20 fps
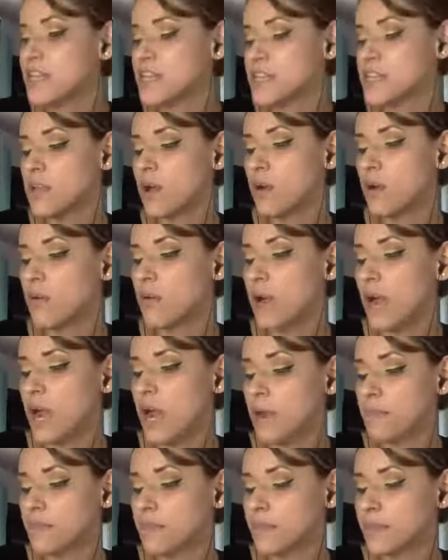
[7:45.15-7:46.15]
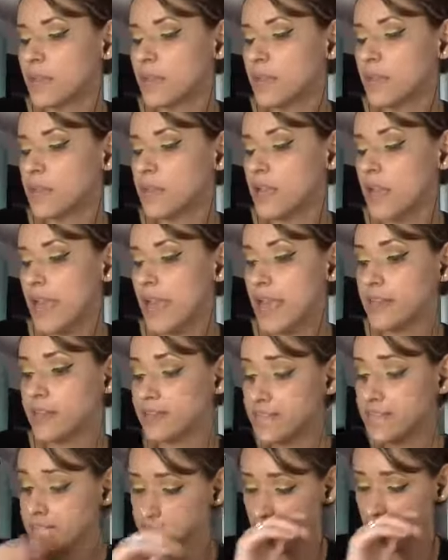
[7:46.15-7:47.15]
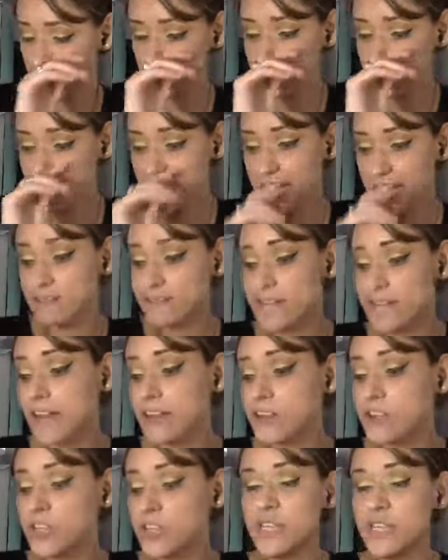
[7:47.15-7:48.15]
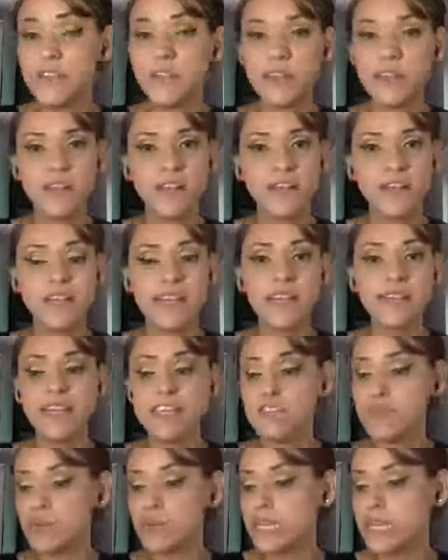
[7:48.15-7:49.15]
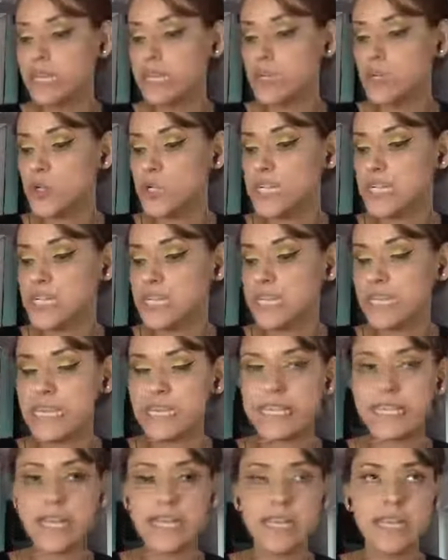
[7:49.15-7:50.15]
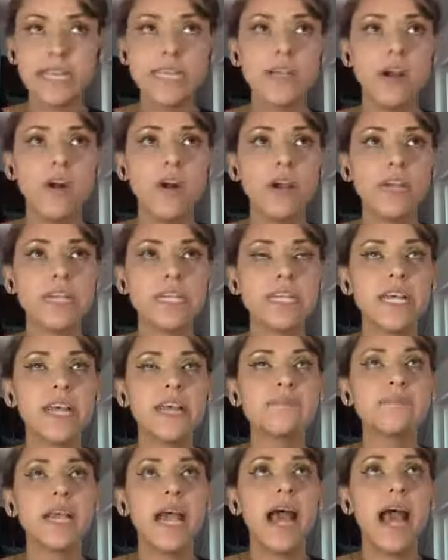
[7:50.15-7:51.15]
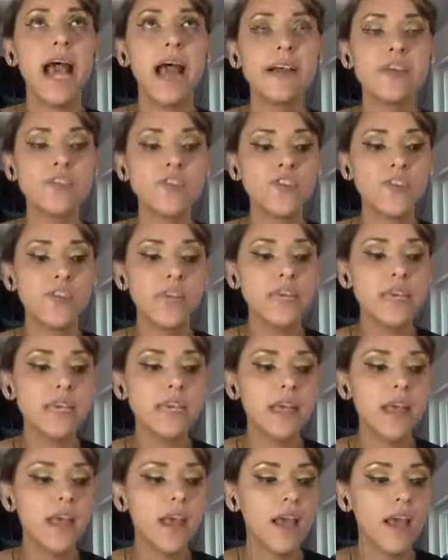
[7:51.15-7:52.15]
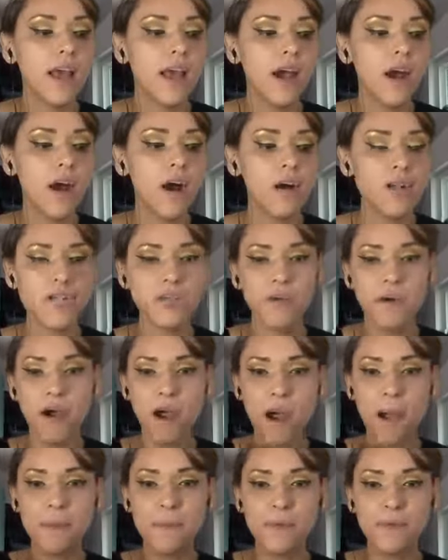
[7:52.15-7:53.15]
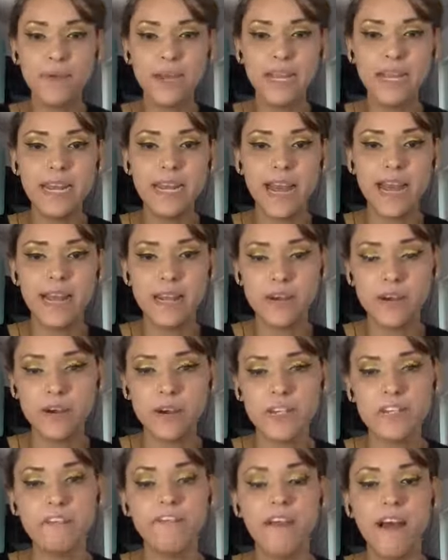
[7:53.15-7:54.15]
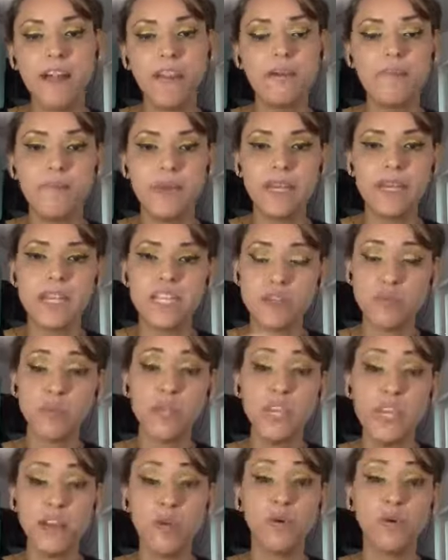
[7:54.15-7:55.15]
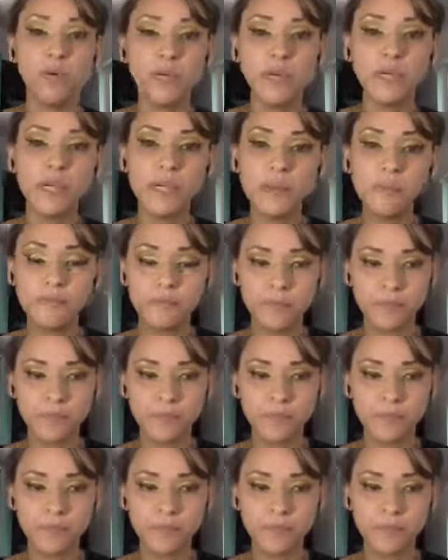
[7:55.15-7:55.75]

So and these archetypes, actually, the thing that's really interesting is that these archetypes actually also operate in our development as we get older.